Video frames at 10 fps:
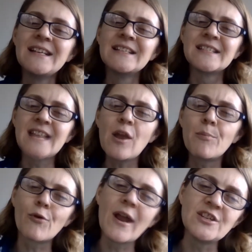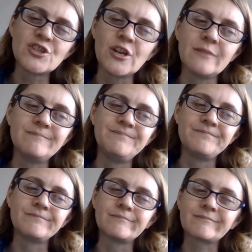Celebration.
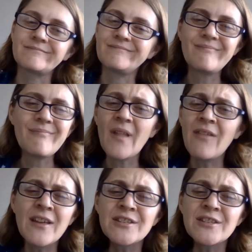There